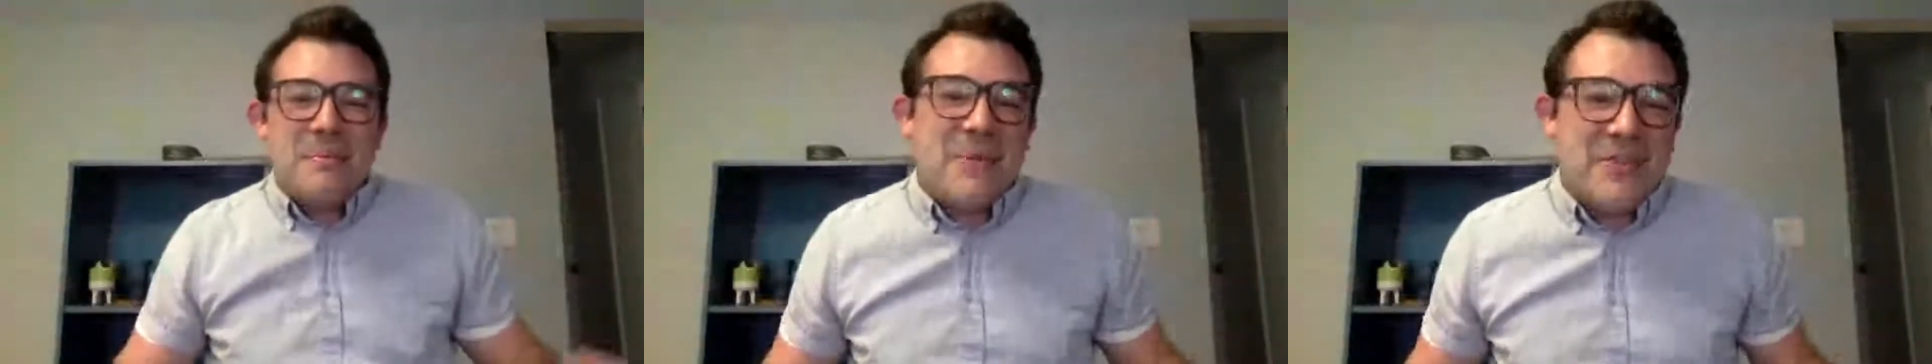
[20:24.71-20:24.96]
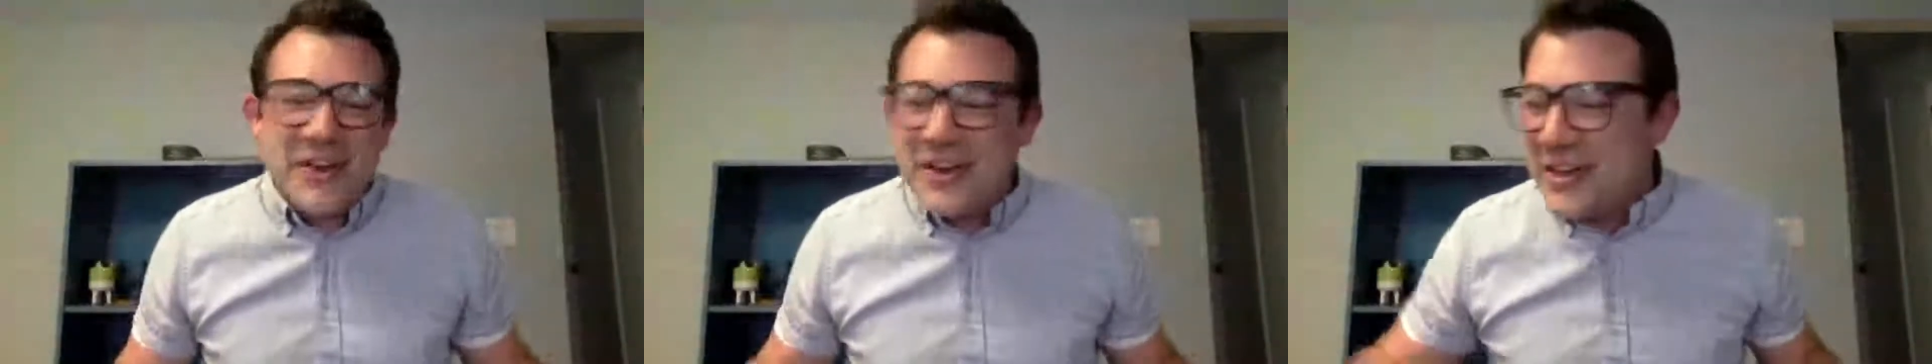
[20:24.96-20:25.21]

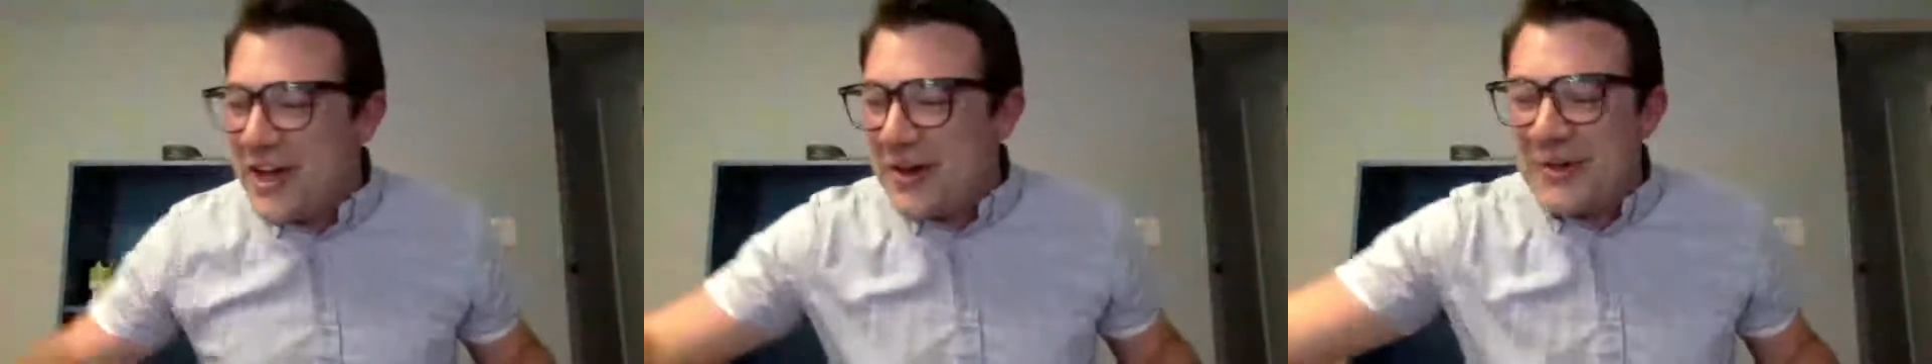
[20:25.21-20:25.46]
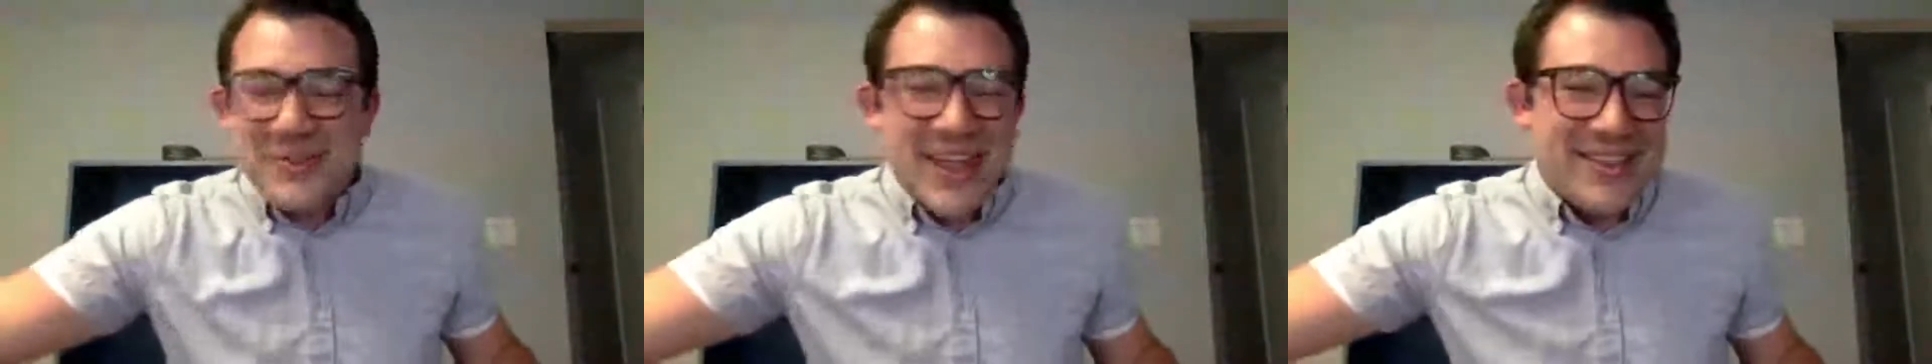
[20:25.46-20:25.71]
But there you
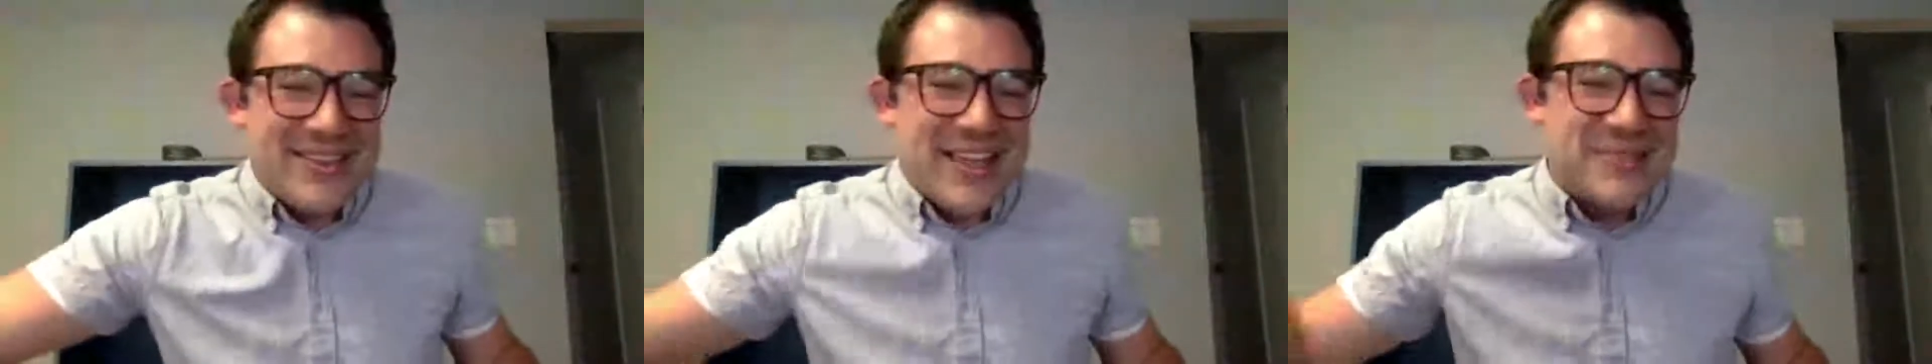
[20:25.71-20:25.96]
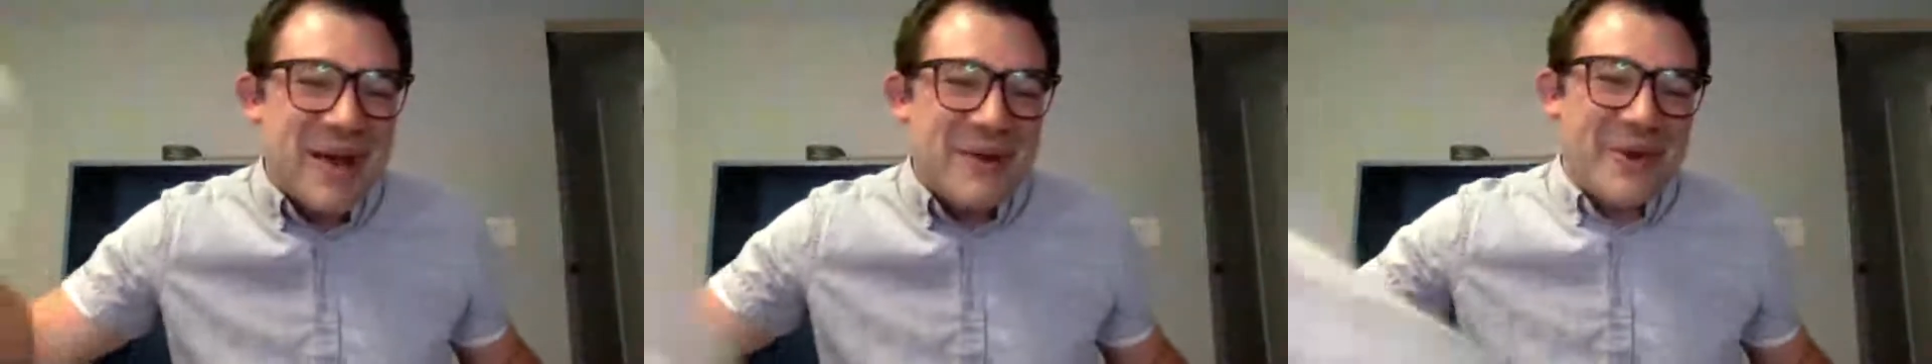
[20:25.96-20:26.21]
go.
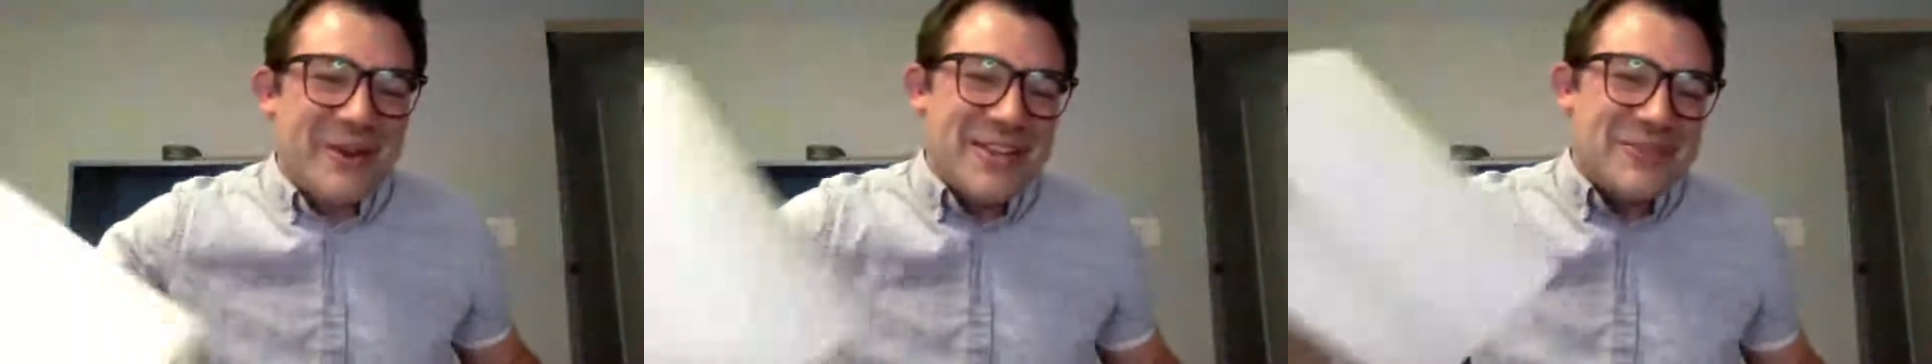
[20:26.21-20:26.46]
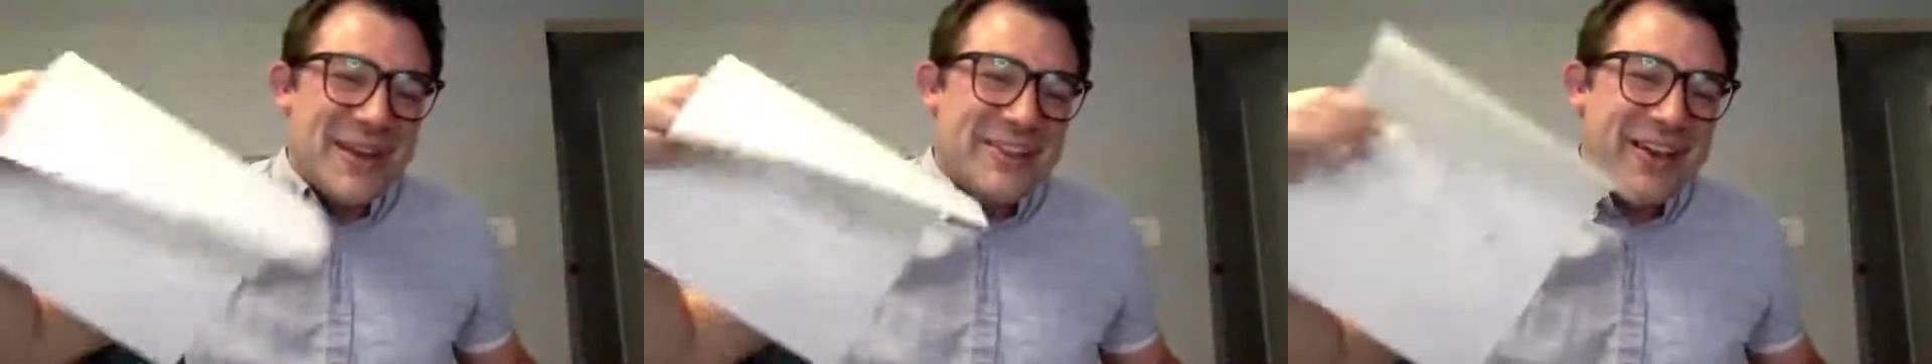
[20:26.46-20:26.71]
That's my
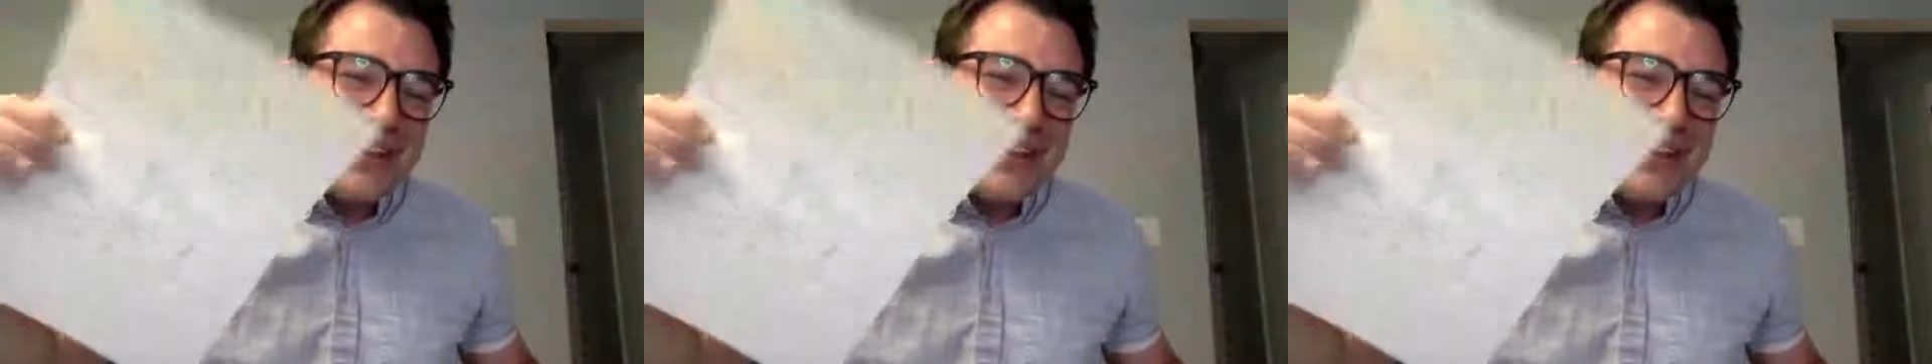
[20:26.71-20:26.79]
realness right